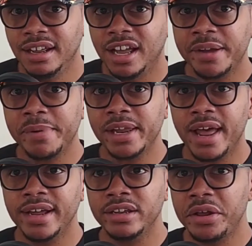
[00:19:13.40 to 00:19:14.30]
They could be
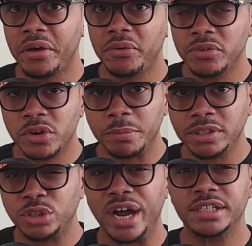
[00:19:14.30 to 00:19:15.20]
like, you could be
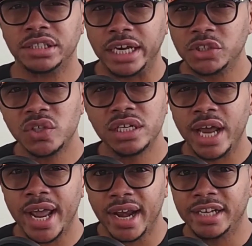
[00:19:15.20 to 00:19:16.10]
trying to schedule a
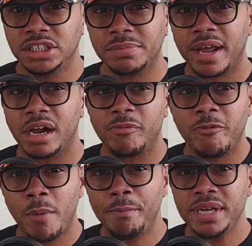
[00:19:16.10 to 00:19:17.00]
date and she'd be like,
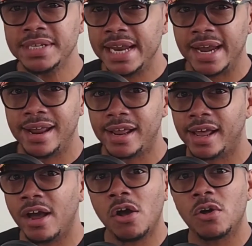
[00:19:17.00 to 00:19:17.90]
I'm busy that day.
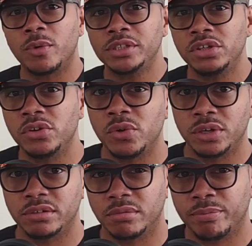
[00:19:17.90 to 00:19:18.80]
Like, oh, what you
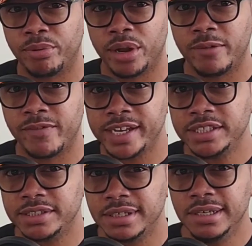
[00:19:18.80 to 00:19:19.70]
doing, pretty
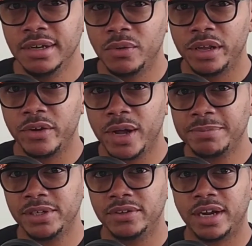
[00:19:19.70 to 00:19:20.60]
face? What are you
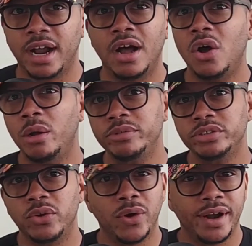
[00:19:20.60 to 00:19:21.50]
up to? Like, oh, I'm
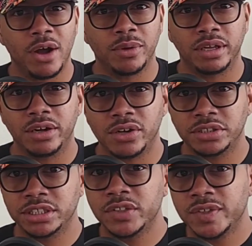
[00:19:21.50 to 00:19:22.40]
just going out with the girl,
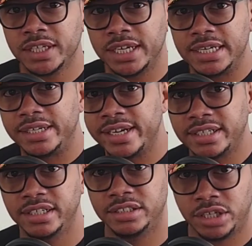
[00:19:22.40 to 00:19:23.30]
secretly getting
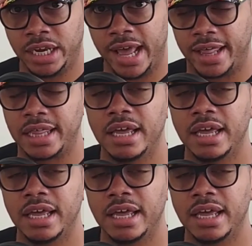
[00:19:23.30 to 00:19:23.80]
dick to death.